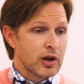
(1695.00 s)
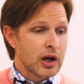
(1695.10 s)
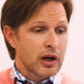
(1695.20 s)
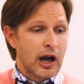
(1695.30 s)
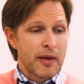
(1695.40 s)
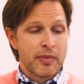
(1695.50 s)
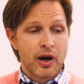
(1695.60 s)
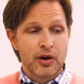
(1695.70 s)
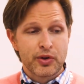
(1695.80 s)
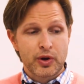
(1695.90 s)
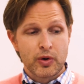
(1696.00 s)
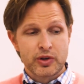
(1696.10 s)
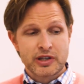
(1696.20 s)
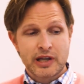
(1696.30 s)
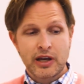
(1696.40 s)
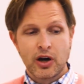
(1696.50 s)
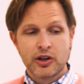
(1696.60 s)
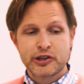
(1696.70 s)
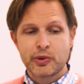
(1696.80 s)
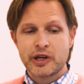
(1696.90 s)
amma, or the state,
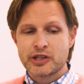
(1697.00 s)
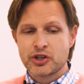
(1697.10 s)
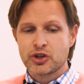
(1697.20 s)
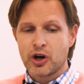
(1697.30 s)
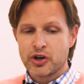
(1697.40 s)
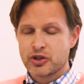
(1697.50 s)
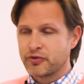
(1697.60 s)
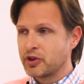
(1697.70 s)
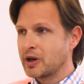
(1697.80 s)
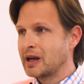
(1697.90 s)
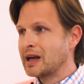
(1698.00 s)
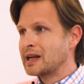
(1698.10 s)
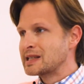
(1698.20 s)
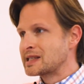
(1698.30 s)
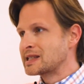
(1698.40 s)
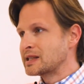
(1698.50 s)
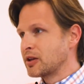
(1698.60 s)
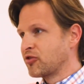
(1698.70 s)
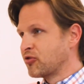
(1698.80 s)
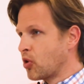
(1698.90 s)
also is in charge of the
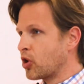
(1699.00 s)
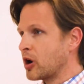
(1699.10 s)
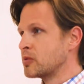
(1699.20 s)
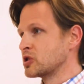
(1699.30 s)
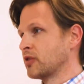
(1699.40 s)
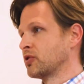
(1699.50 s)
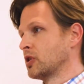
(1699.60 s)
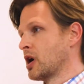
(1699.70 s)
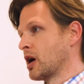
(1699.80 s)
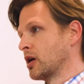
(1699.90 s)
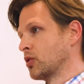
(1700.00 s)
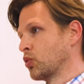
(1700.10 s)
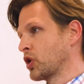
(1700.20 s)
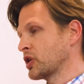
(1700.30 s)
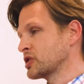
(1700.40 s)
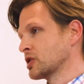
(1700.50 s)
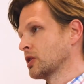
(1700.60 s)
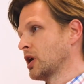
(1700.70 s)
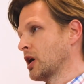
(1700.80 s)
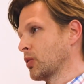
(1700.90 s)
forums of the law. Where does
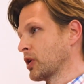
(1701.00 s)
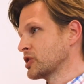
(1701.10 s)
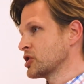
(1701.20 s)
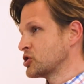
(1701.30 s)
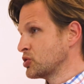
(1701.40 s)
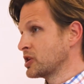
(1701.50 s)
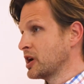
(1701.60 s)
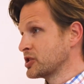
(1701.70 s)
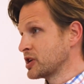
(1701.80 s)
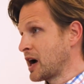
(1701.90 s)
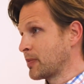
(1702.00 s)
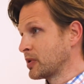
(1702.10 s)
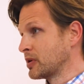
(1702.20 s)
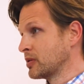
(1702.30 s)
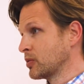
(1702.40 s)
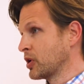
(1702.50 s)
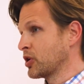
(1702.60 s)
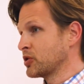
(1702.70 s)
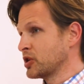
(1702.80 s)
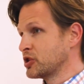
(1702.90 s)
adjudication happen?
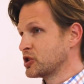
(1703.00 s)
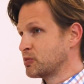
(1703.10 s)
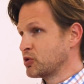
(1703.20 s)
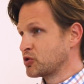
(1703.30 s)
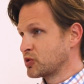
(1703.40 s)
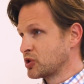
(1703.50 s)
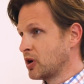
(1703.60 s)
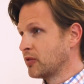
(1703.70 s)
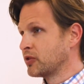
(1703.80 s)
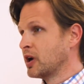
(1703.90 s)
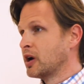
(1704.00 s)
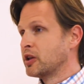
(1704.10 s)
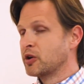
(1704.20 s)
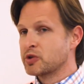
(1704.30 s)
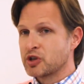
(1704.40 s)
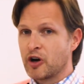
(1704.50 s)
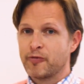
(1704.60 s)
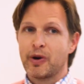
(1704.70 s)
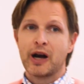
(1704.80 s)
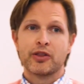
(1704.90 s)
Where are disputes resolved? They're resolved
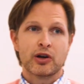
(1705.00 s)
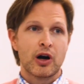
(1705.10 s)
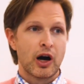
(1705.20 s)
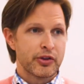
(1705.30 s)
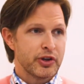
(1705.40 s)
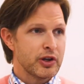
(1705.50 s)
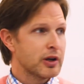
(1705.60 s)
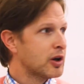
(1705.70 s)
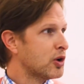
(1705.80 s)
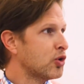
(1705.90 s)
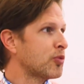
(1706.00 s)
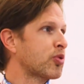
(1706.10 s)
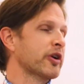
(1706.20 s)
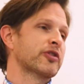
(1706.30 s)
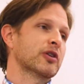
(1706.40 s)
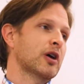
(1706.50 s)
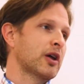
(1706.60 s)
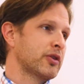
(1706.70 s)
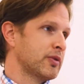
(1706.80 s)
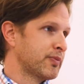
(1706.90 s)
by the qadi. Who appoints the
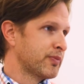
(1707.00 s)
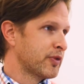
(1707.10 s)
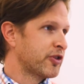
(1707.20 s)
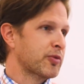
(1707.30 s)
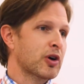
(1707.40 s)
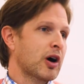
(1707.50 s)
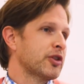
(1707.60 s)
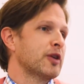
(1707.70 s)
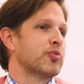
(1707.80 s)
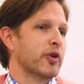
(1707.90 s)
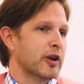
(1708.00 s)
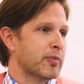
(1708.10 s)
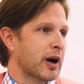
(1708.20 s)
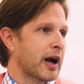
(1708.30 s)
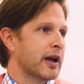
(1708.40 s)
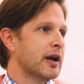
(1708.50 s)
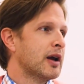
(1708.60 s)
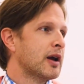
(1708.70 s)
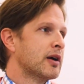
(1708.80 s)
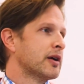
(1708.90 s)
qadi? Is the qadi appointed by,
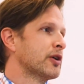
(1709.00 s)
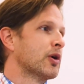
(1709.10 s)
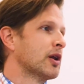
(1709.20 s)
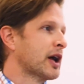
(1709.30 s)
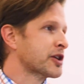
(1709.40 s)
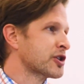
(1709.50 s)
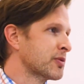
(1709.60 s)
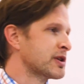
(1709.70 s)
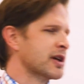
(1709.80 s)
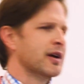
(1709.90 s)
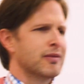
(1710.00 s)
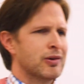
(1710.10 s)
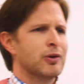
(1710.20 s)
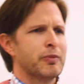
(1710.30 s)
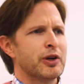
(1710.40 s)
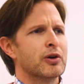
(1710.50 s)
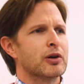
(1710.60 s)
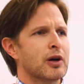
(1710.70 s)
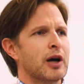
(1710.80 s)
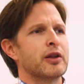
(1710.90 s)
election? We say, who would be a good
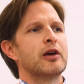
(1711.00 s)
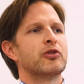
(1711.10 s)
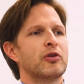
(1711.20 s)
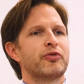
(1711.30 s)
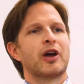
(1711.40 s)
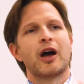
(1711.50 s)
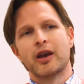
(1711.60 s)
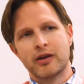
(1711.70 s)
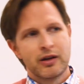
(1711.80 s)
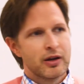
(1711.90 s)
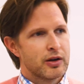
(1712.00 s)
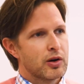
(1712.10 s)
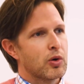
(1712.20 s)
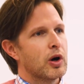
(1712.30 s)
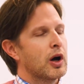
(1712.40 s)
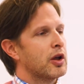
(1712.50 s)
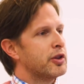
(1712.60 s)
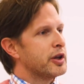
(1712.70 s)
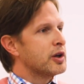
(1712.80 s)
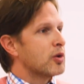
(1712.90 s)
qadi? Sufyan. No.
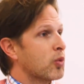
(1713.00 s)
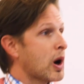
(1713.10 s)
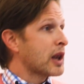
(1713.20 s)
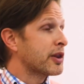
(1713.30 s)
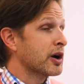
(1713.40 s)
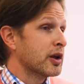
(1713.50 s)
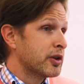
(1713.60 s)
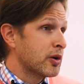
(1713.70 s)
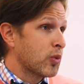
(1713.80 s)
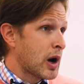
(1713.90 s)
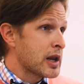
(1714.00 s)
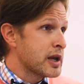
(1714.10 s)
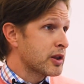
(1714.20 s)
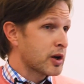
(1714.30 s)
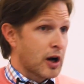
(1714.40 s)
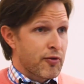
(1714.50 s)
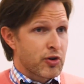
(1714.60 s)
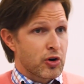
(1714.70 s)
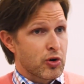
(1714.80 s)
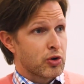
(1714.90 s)
The wali, the
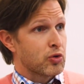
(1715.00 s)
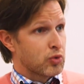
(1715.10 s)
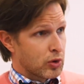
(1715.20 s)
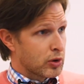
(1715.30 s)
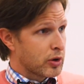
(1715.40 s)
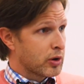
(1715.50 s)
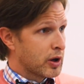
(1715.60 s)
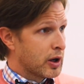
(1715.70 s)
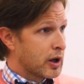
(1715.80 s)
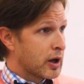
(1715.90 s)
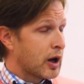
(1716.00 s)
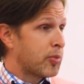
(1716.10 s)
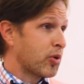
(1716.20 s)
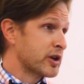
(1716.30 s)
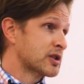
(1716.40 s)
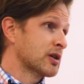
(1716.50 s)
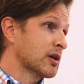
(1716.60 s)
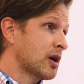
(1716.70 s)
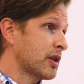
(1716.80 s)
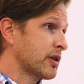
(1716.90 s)
governor or the ruler, appoints the
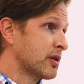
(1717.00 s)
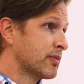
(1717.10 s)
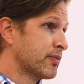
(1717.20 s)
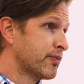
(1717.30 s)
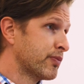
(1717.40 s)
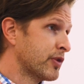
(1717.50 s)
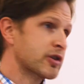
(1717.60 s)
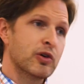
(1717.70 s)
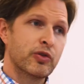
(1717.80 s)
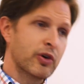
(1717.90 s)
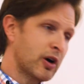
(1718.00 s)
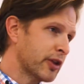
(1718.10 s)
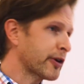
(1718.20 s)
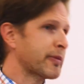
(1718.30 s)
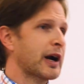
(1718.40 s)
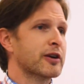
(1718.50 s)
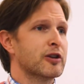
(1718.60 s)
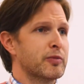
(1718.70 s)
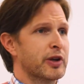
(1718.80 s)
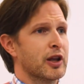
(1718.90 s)
qadi. This goes all the way back to
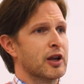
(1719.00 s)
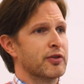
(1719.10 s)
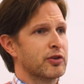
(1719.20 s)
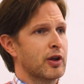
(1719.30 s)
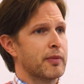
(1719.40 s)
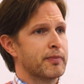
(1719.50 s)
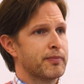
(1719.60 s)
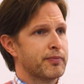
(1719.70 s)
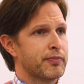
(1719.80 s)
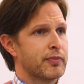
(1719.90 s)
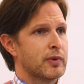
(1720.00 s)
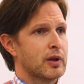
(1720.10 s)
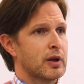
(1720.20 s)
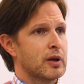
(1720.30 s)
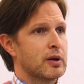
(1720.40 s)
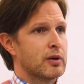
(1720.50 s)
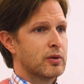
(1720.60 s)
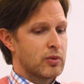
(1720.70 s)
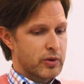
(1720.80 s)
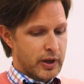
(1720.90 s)
the beginning of Islam.
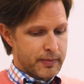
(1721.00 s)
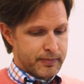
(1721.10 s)
Okay.